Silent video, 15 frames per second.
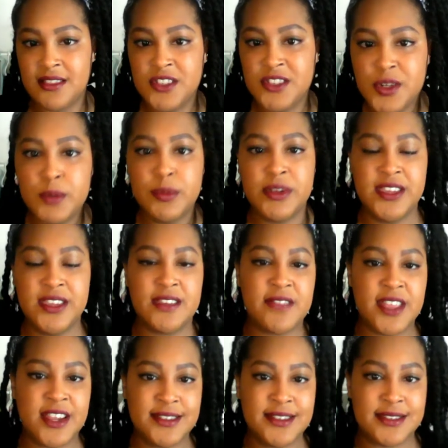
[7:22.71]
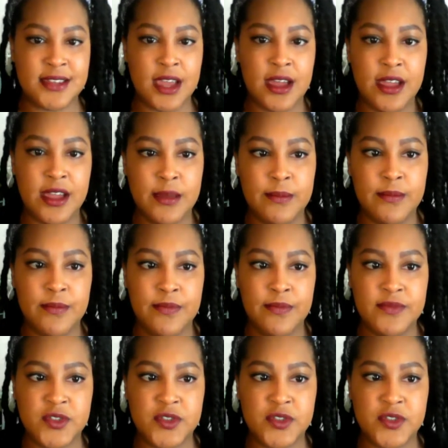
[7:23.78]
do believe that it's time